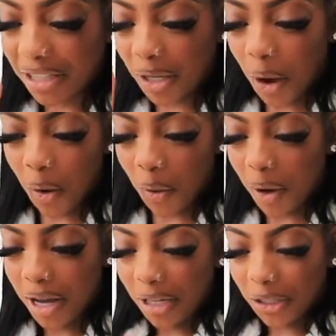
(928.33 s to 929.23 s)

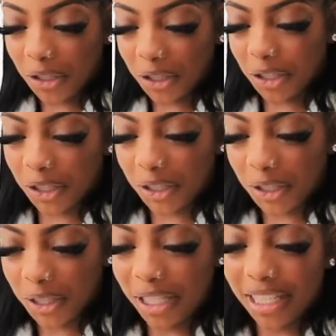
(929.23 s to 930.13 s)
So
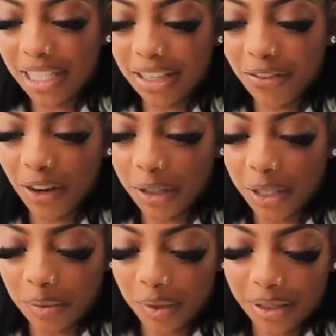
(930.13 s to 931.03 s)
this is the
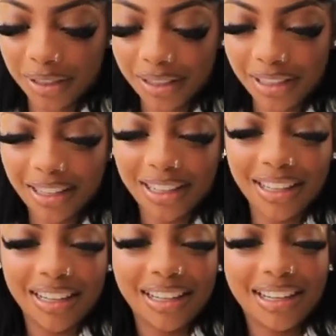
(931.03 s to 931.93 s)
first one.
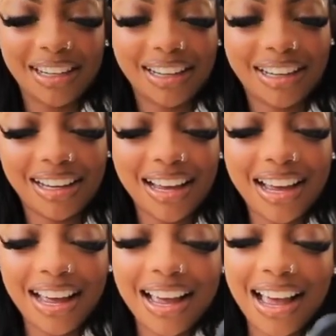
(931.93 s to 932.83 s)
Disclaimer: We've never we've
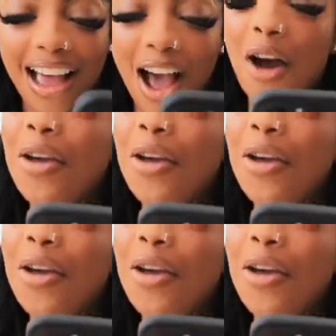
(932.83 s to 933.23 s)
never seen.